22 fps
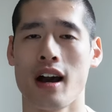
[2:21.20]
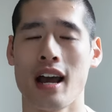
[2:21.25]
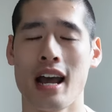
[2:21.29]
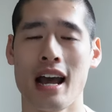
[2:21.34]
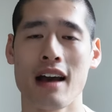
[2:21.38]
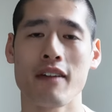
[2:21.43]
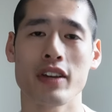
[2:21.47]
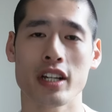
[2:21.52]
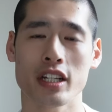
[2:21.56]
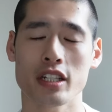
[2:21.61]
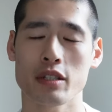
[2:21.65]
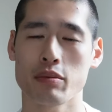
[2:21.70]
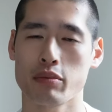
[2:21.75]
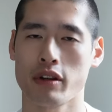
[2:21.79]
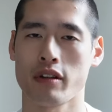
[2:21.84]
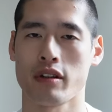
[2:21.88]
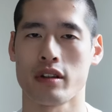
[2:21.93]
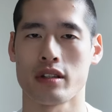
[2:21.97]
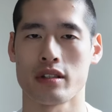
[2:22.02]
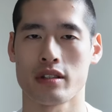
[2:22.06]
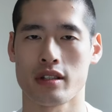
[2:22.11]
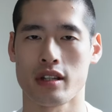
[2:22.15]
I have
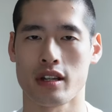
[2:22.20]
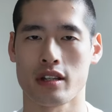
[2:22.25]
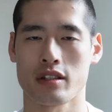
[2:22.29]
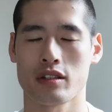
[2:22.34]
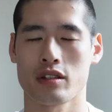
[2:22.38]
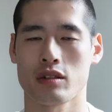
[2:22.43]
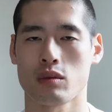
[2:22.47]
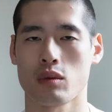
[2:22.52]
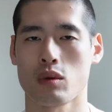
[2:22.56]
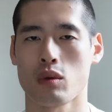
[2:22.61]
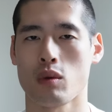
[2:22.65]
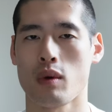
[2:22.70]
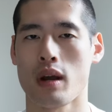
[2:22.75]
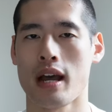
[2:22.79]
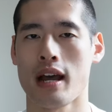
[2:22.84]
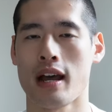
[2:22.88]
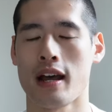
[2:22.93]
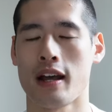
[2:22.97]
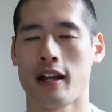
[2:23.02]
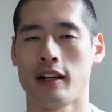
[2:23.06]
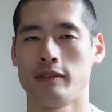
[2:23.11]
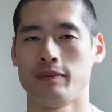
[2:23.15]
experienced this
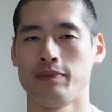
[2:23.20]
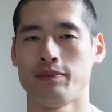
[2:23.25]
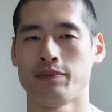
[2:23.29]
where